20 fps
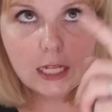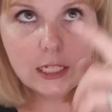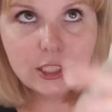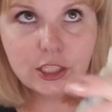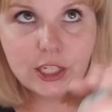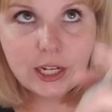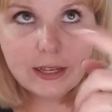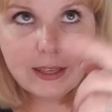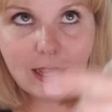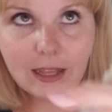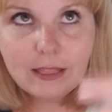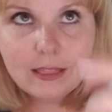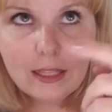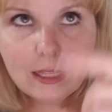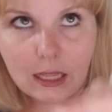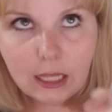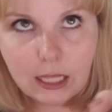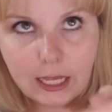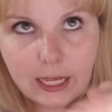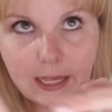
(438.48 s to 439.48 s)
check out the
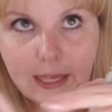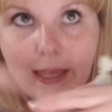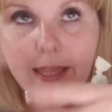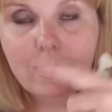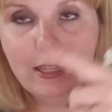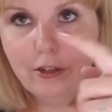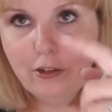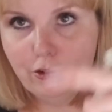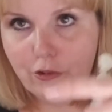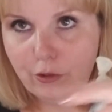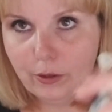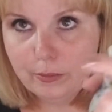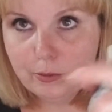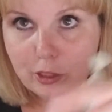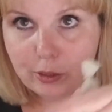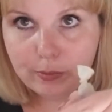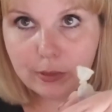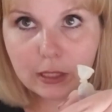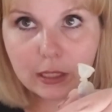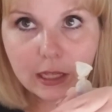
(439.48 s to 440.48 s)
link in the
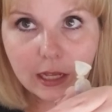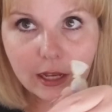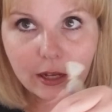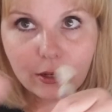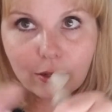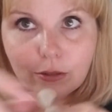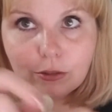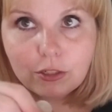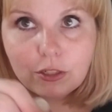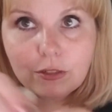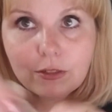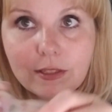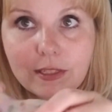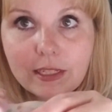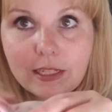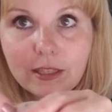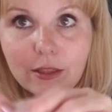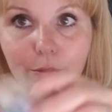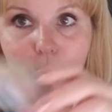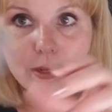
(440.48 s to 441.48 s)
description below to
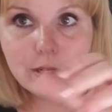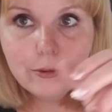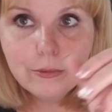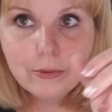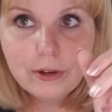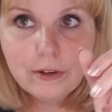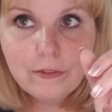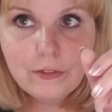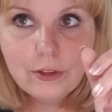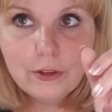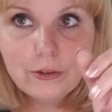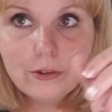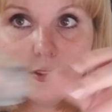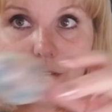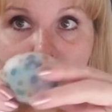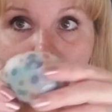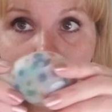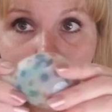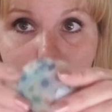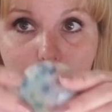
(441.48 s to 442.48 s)
see the written review, to
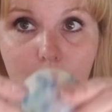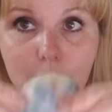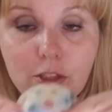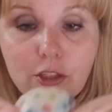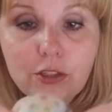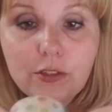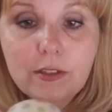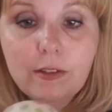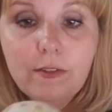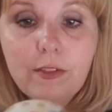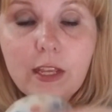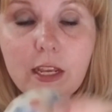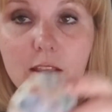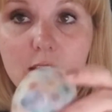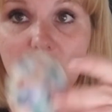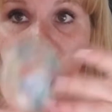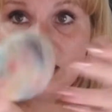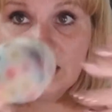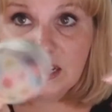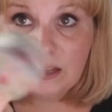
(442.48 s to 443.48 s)
see all the pictures of things.
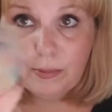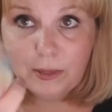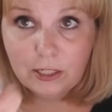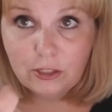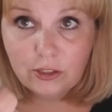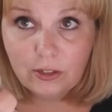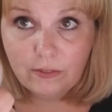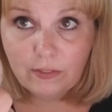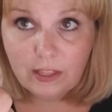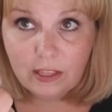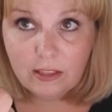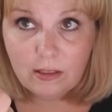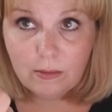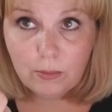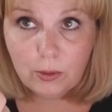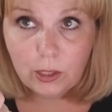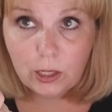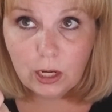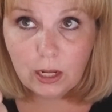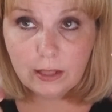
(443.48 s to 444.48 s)
I'll take a picture of this and
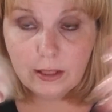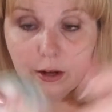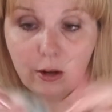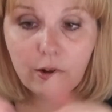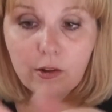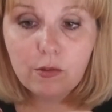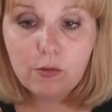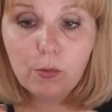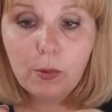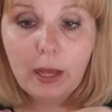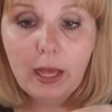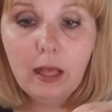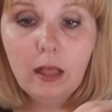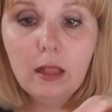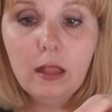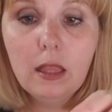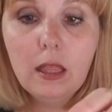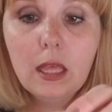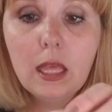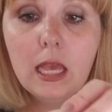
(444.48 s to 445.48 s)
put it on there as
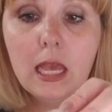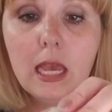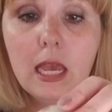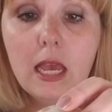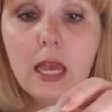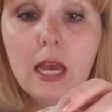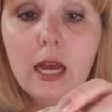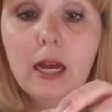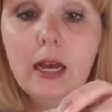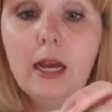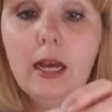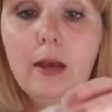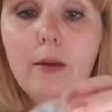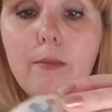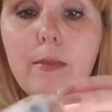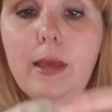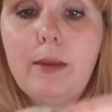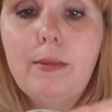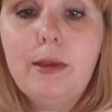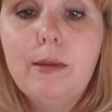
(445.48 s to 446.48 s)
well. Uh,
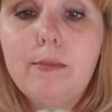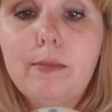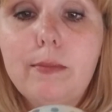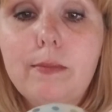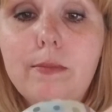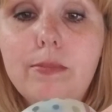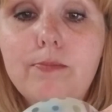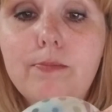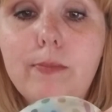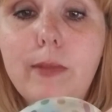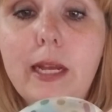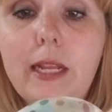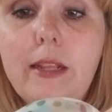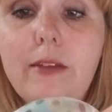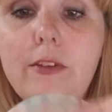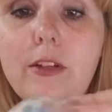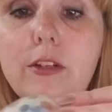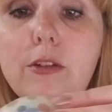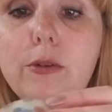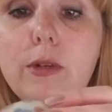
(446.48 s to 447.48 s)
maybe might
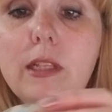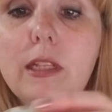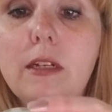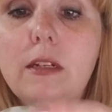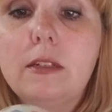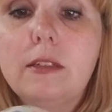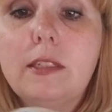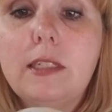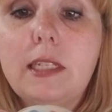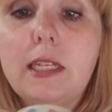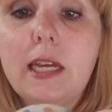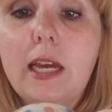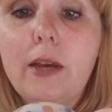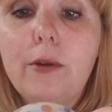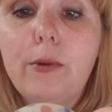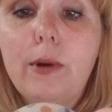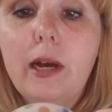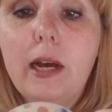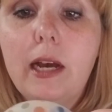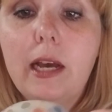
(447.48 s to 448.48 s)
even do a little
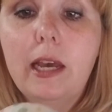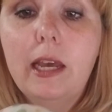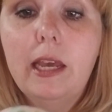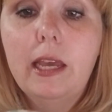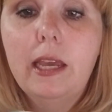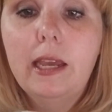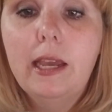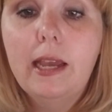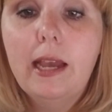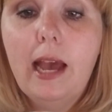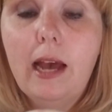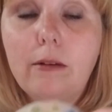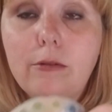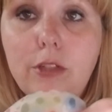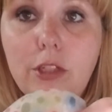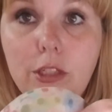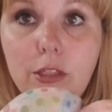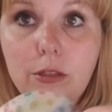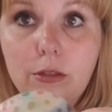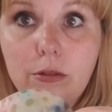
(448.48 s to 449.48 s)
DIY
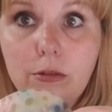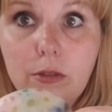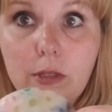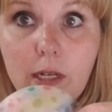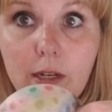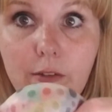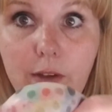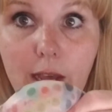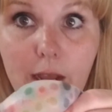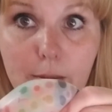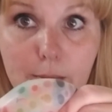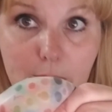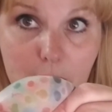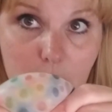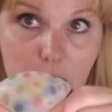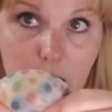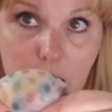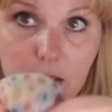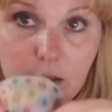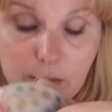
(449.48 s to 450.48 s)
how-to of how to
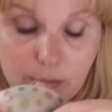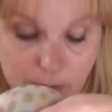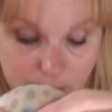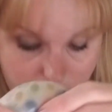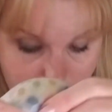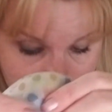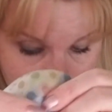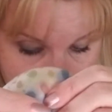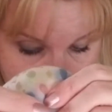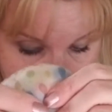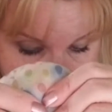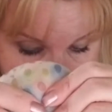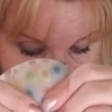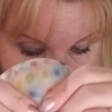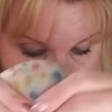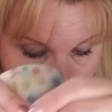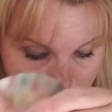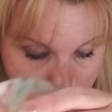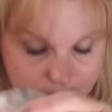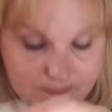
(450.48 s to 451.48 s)
make these with these suckers.